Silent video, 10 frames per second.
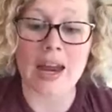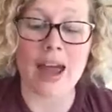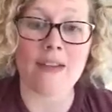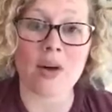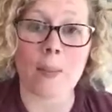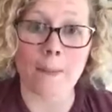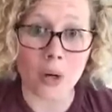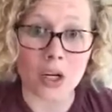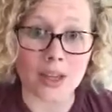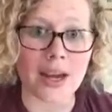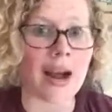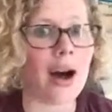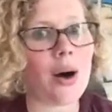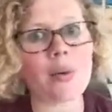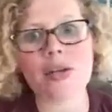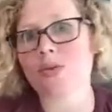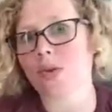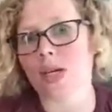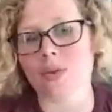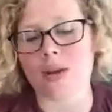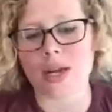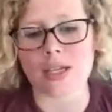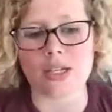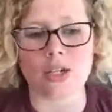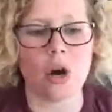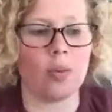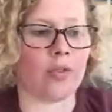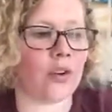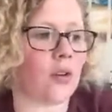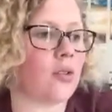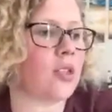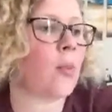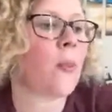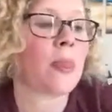And I have a book that I always read when I teach homophones.